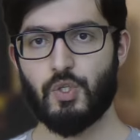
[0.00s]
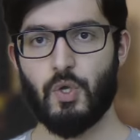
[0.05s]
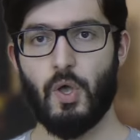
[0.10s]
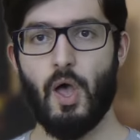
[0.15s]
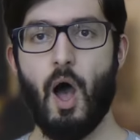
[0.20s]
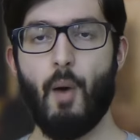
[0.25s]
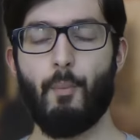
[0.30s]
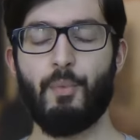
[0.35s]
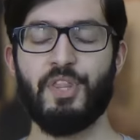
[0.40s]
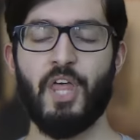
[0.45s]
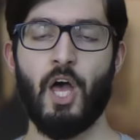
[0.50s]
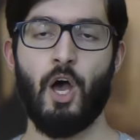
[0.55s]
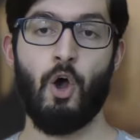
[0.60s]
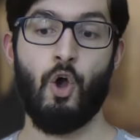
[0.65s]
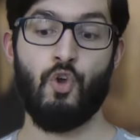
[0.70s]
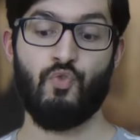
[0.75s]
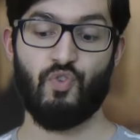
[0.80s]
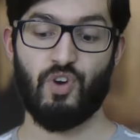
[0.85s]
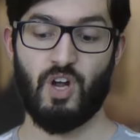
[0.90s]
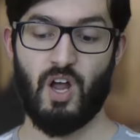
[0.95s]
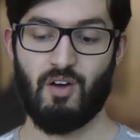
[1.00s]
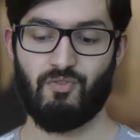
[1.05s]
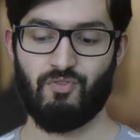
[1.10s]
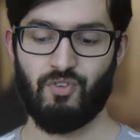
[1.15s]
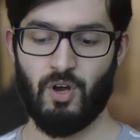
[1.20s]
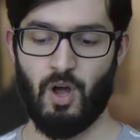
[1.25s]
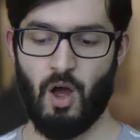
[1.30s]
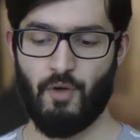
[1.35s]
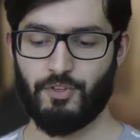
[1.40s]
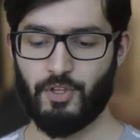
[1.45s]
to help with their own
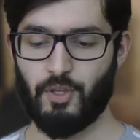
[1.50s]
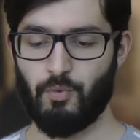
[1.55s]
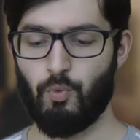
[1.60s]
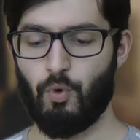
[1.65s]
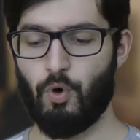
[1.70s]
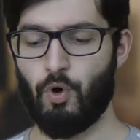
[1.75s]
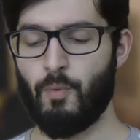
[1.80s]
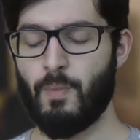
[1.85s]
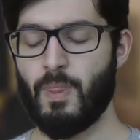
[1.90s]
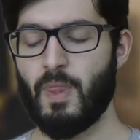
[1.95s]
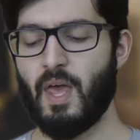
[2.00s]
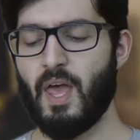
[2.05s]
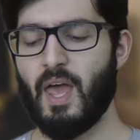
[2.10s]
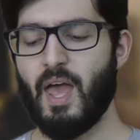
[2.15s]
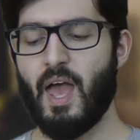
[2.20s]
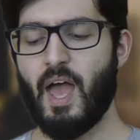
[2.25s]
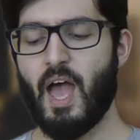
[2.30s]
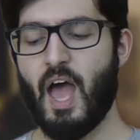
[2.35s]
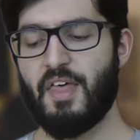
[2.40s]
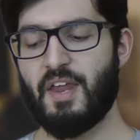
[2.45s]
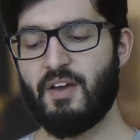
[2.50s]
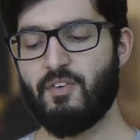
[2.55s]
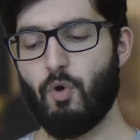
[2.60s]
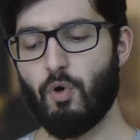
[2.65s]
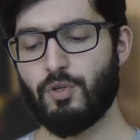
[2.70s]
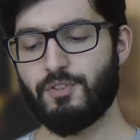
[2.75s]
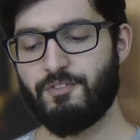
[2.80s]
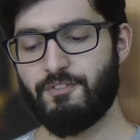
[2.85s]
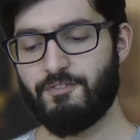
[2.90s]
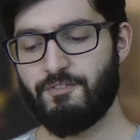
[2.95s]
recovery after the war. And then, of
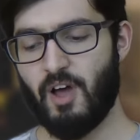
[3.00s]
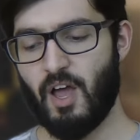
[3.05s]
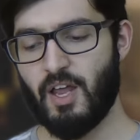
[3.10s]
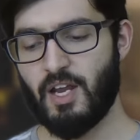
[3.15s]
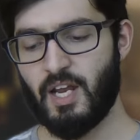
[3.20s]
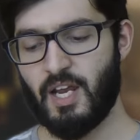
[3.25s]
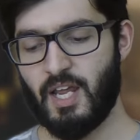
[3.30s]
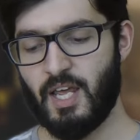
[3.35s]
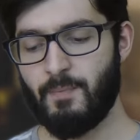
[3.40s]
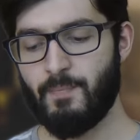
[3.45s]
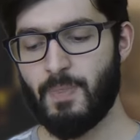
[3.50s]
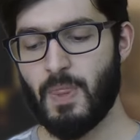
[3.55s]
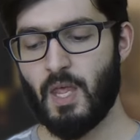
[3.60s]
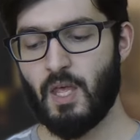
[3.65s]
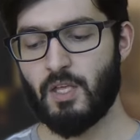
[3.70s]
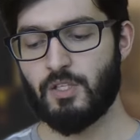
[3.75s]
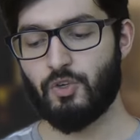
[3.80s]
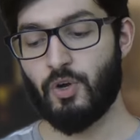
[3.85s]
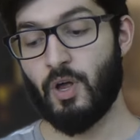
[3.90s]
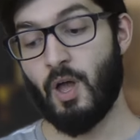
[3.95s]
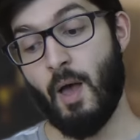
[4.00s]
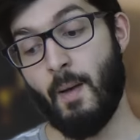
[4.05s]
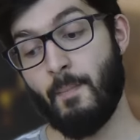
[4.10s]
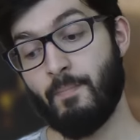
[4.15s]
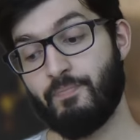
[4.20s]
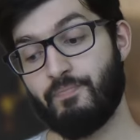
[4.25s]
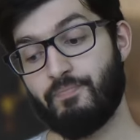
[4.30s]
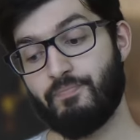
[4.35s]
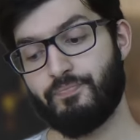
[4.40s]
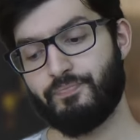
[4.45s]
course, finally,
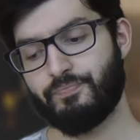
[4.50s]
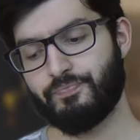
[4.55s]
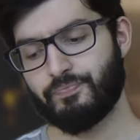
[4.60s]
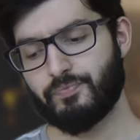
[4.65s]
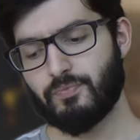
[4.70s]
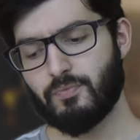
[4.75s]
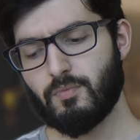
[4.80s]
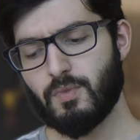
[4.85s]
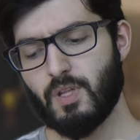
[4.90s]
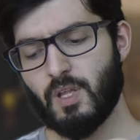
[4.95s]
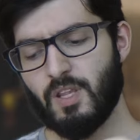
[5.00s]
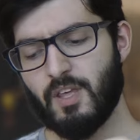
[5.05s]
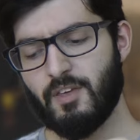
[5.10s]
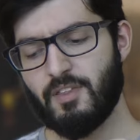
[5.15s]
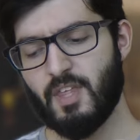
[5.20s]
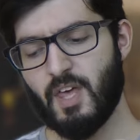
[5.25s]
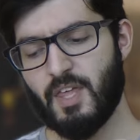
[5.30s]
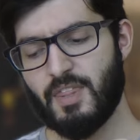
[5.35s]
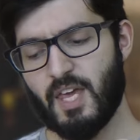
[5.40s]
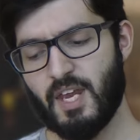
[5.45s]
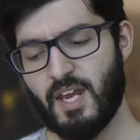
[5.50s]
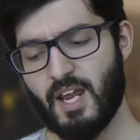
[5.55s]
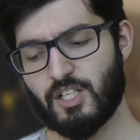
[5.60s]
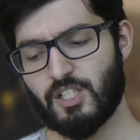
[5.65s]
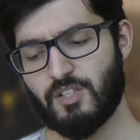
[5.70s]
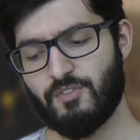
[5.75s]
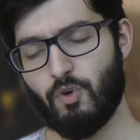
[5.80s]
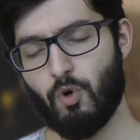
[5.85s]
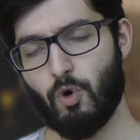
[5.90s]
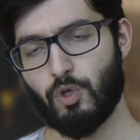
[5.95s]
they
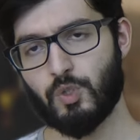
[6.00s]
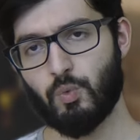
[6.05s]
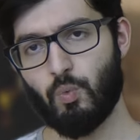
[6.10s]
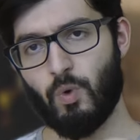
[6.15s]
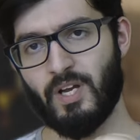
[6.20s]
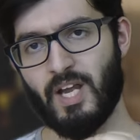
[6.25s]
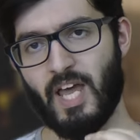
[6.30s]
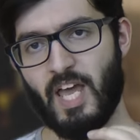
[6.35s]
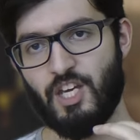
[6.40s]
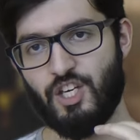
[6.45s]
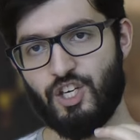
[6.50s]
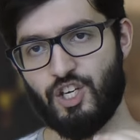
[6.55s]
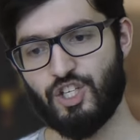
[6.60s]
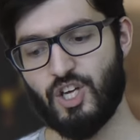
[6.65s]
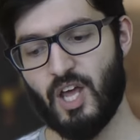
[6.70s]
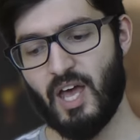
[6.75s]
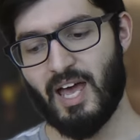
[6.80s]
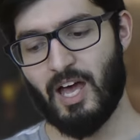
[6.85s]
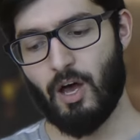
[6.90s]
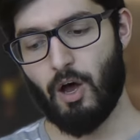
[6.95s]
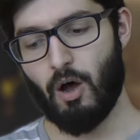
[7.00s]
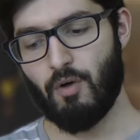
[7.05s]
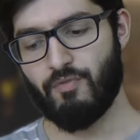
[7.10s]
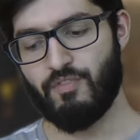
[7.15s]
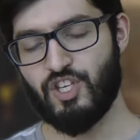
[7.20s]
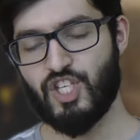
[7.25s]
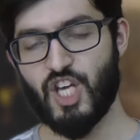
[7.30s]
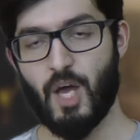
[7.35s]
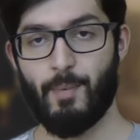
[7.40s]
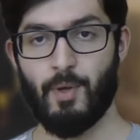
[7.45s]
next, of course, want a share of
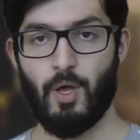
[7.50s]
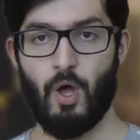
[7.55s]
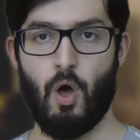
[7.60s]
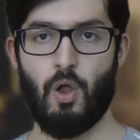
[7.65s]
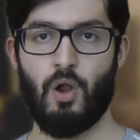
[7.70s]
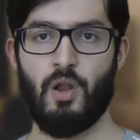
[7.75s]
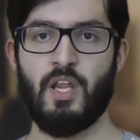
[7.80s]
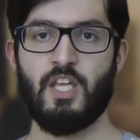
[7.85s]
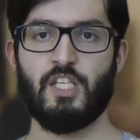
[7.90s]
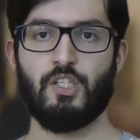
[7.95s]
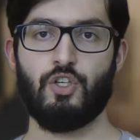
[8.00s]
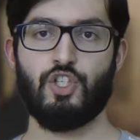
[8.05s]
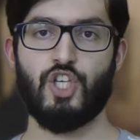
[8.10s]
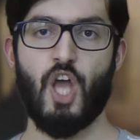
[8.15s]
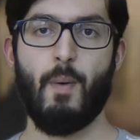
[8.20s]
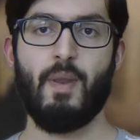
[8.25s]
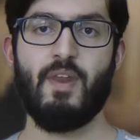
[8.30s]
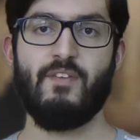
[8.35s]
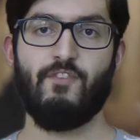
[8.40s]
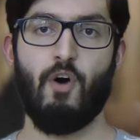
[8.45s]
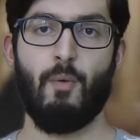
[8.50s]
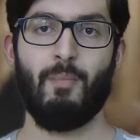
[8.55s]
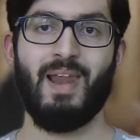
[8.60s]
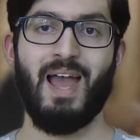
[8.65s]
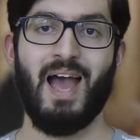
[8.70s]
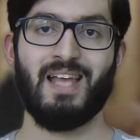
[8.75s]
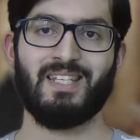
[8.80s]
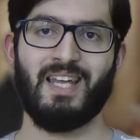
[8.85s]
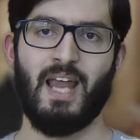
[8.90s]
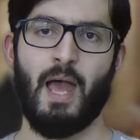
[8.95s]
the German colony. So Germany
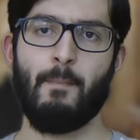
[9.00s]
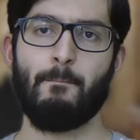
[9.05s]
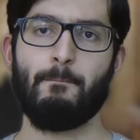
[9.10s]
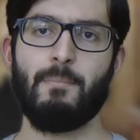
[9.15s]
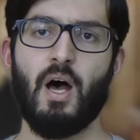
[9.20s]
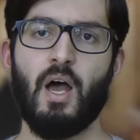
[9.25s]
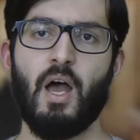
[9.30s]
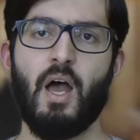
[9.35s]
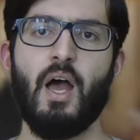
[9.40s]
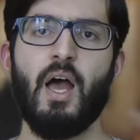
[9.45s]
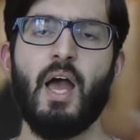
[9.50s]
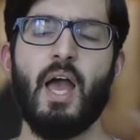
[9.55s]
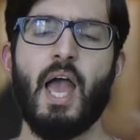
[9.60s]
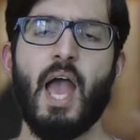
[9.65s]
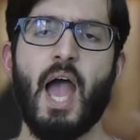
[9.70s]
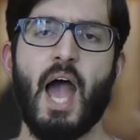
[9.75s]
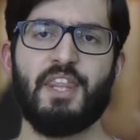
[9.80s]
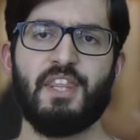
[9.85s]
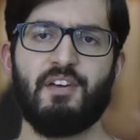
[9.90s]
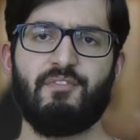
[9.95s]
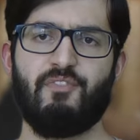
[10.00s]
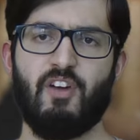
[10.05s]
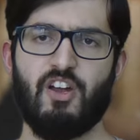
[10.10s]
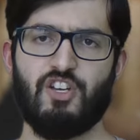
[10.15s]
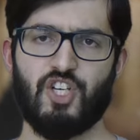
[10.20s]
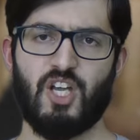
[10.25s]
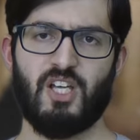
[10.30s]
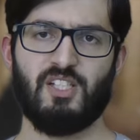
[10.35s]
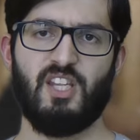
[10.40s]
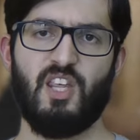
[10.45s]
formerly has an empire, and the
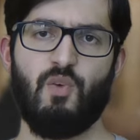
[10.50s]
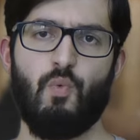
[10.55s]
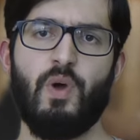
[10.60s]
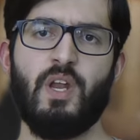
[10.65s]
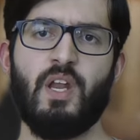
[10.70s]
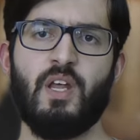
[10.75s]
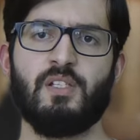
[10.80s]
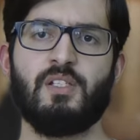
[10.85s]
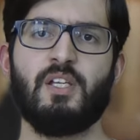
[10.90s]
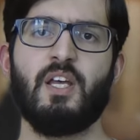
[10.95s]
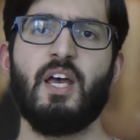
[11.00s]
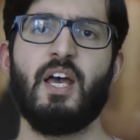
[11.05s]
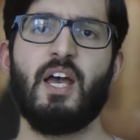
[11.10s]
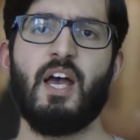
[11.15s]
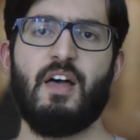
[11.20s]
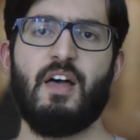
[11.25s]
French, as the winners,